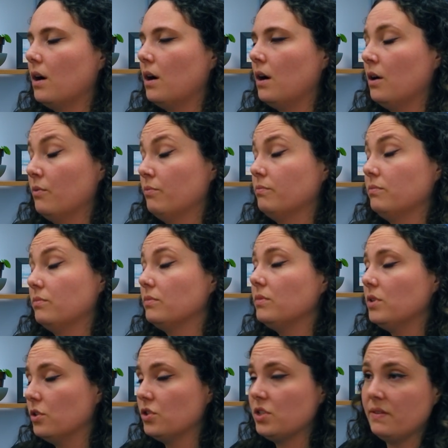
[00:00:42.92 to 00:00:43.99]
are
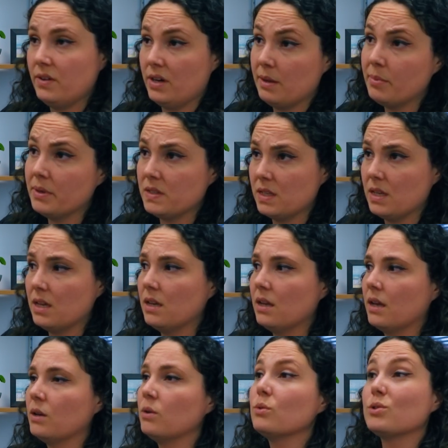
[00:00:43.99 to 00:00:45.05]
usually very busy
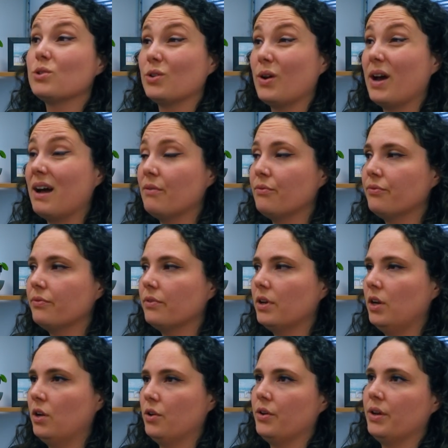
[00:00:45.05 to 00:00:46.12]
and also have
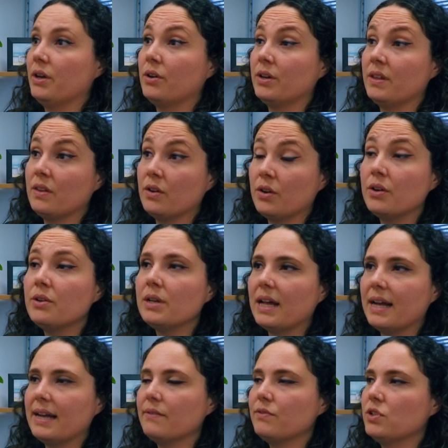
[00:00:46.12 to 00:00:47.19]
a lot going on in their own
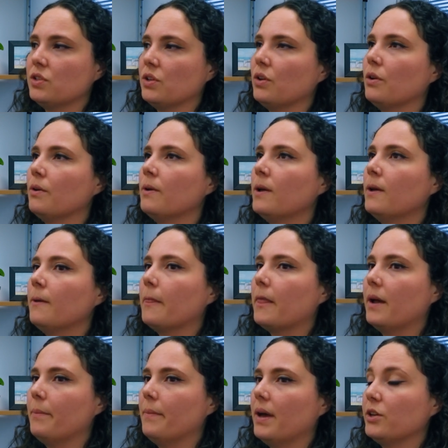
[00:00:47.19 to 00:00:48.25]
lives. So
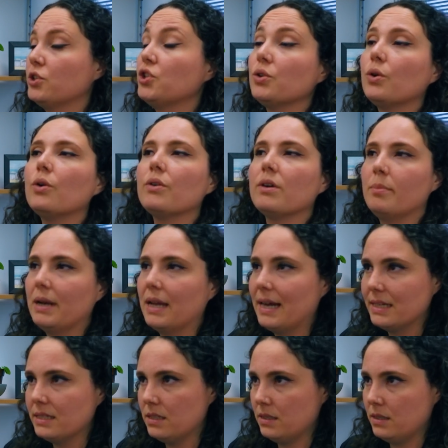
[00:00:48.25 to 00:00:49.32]
a short
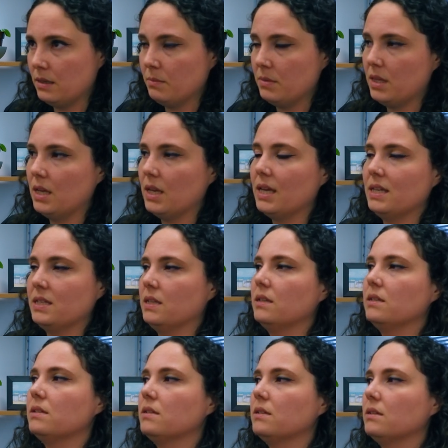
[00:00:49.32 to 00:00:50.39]
reply to something
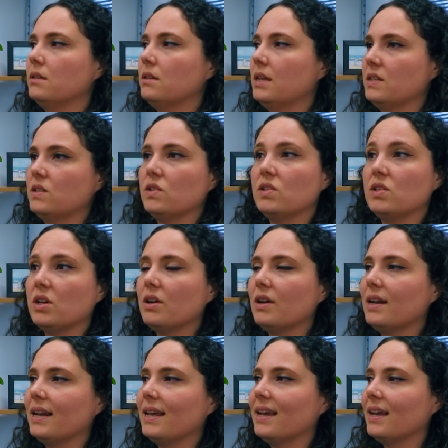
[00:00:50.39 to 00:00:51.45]
isn't
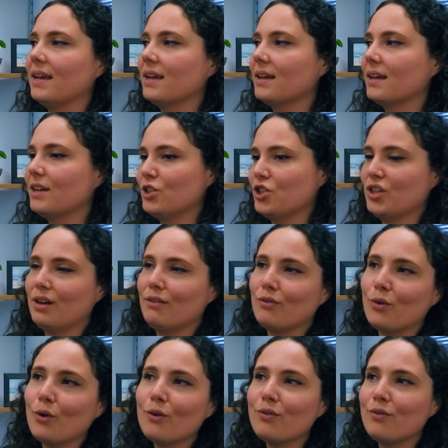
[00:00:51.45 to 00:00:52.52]
necessarily a shove
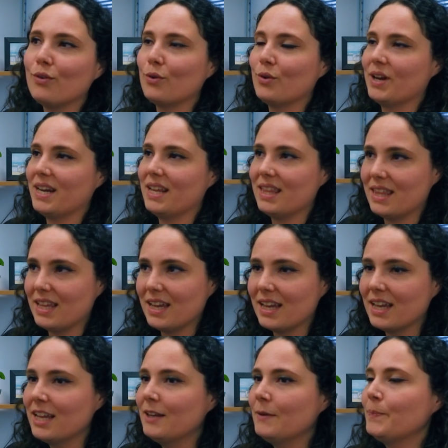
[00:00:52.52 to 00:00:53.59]
off or
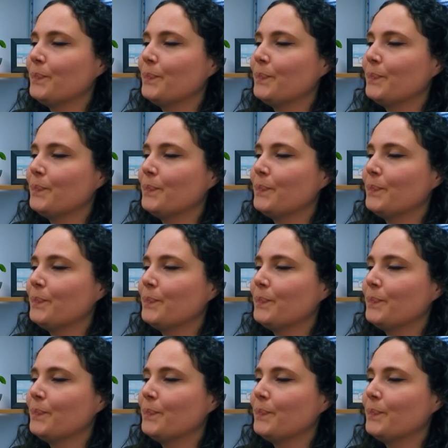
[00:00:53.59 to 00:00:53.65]
anything.